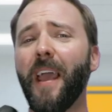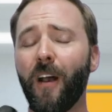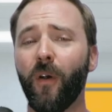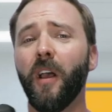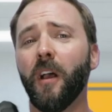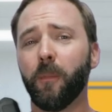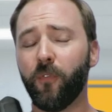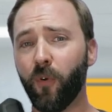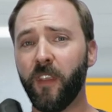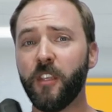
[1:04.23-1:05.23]
now.
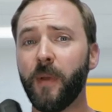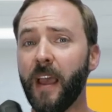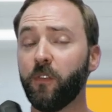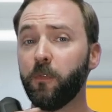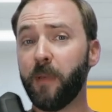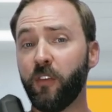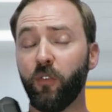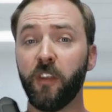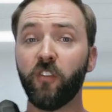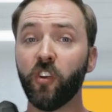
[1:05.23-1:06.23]
Before then, you had some
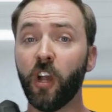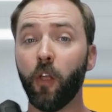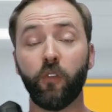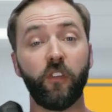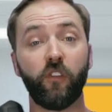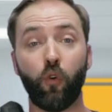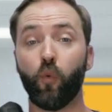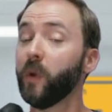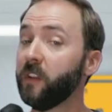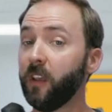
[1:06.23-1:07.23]
special edition colors that
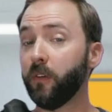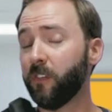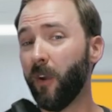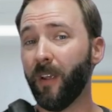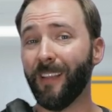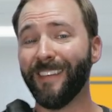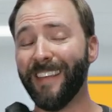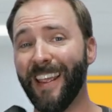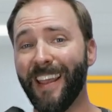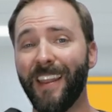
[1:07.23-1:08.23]
certain retailers carried like
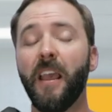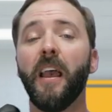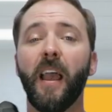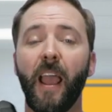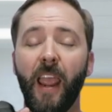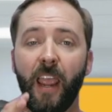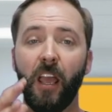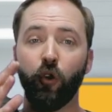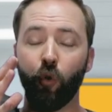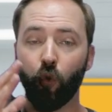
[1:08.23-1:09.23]
tan
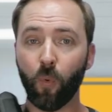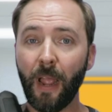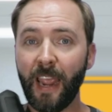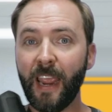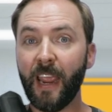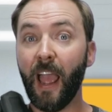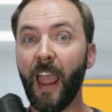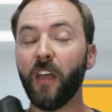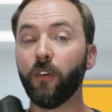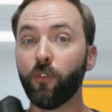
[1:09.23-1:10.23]
and gray,
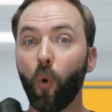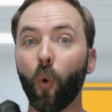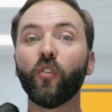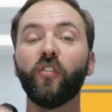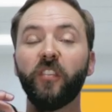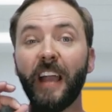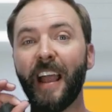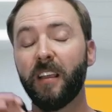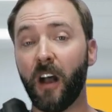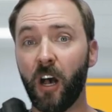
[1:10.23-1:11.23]
and of course, the
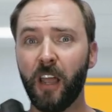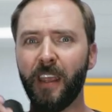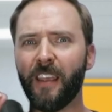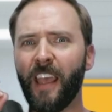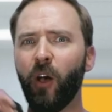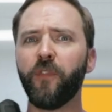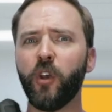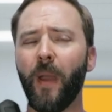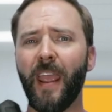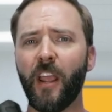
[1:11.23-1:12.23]
iconic
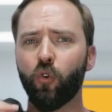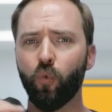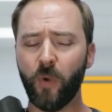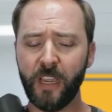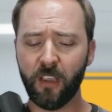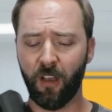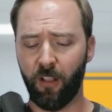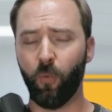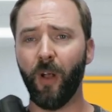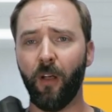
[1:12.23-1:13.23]
LVOA green
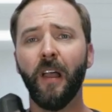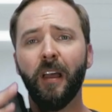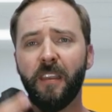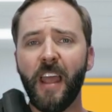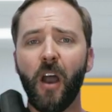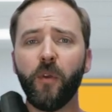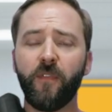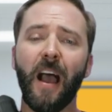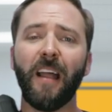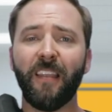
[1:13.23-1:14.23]
color. Well, now we've
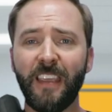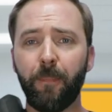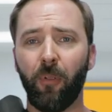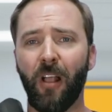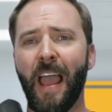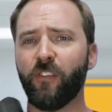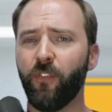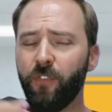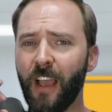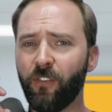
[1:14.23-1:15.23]
got the black. So
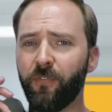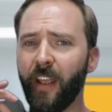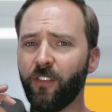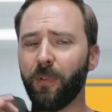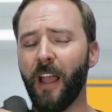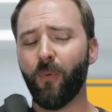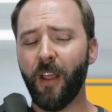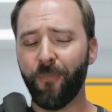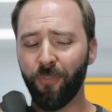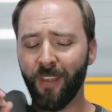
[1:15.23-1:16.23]
if you guys are fans of black
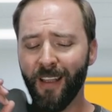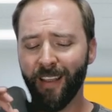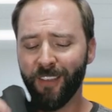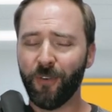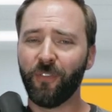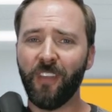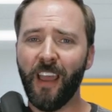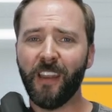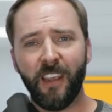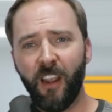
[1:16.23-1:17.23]
rifles, you're
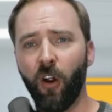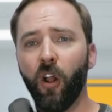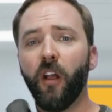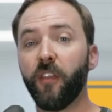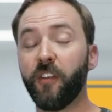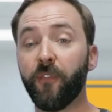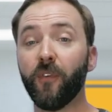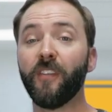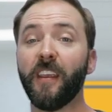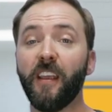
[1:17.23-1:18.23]
set here. The
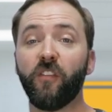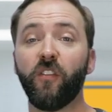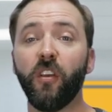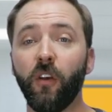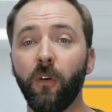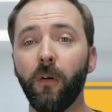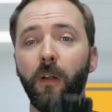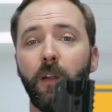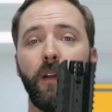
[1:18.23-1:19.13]
difference is too,